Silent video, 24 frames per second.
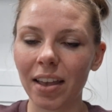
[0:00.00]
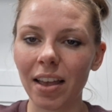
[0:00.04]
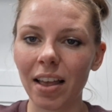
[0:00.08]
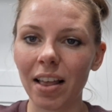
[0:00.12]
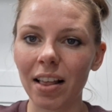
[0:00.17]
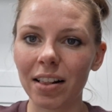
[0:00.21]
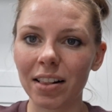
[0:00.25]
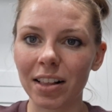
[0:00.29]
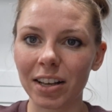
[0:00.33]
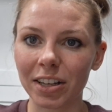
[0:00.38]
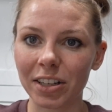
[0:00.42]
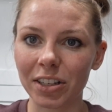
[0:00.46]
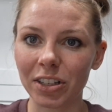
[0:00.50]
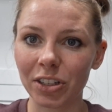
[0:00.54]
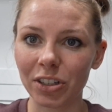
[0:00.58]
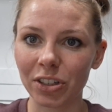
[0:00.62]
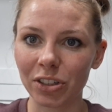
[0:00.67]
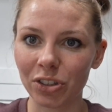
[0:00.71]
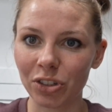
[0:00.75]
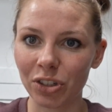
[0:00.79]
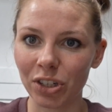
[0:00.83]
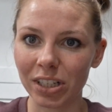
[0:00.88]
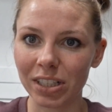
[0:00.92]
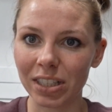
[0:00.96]

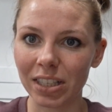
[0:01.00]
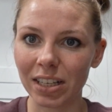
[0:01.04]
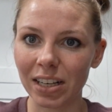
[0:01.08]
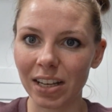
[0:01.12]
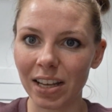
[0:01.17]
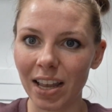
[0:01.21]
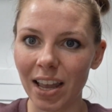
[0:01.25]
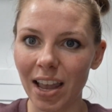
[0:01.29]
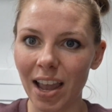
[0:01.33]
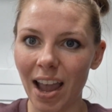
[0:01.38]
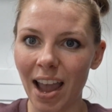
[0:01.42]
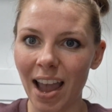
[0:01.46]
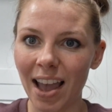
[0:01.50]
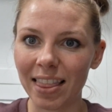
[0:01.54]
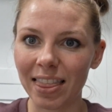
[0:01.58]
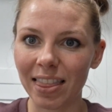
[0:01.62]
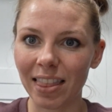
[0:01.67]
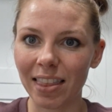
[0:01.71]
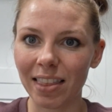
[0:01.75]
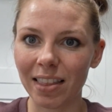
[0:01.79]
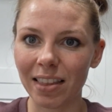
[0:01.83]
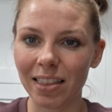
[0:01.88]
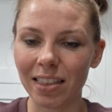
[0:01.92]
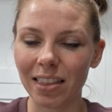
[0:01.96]
electricity
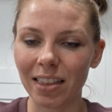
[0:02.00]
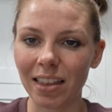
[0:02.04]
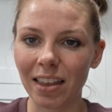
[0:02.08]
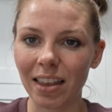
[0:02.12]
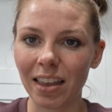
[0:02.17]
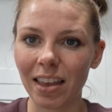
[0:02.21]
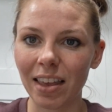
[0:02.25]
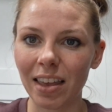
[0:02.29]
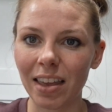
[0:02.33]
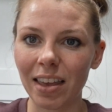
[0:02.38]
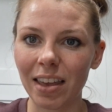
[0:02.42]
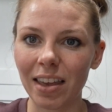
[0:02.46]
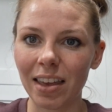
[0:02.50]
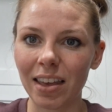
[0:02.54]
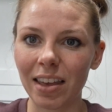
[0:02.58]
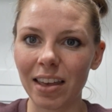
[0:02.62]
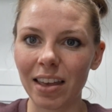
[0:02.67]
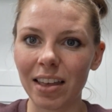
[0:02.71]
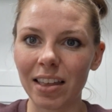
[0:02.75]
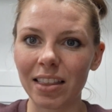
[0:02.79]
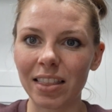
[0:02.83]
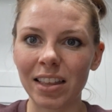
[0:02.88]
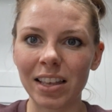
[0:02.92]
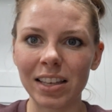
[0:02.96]
and
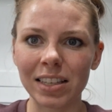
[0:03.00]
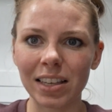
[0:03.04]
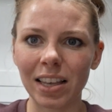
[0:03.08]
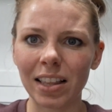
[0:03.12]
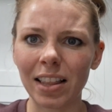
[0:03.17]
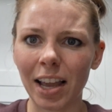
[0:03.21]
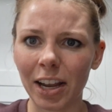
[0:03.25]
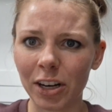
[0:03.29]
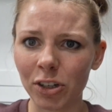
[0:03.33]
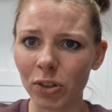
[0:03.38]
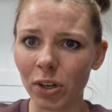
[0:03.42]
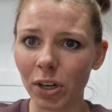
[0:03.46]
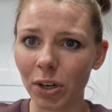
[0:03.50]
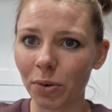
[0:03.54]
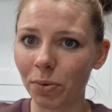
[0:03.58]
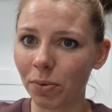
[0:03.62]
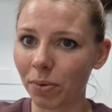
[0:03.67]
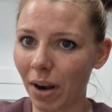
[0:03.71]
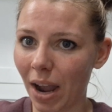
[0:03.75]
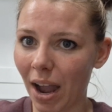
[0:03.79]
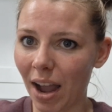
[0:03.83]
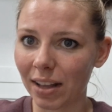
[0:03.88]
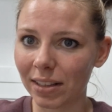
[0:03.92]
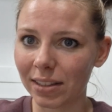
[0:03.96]
these electric
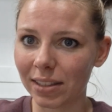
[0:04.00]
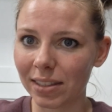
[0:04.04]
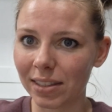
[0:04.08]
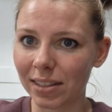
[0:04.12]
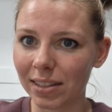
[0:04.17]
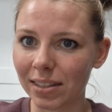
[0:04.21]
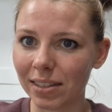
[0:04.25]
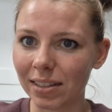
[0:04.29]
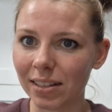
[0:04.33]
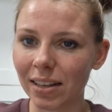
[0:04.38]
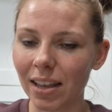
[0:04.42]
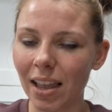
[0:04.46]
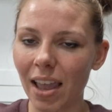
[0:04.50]
rats.